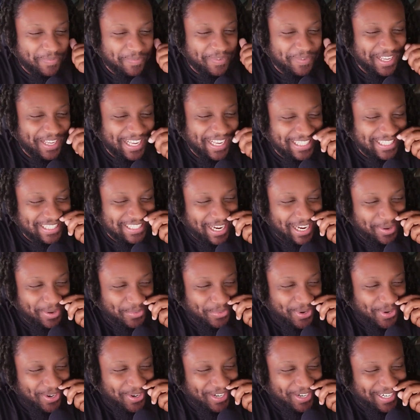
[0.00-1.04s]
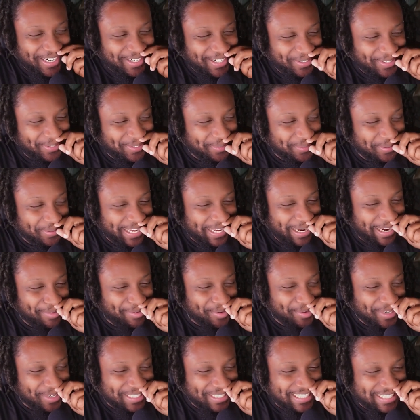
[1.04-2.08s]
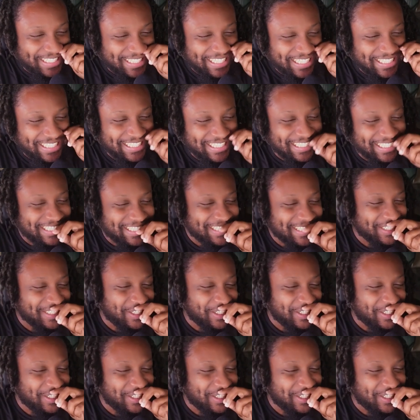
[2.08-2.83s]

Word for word: It's like Wario came to his senses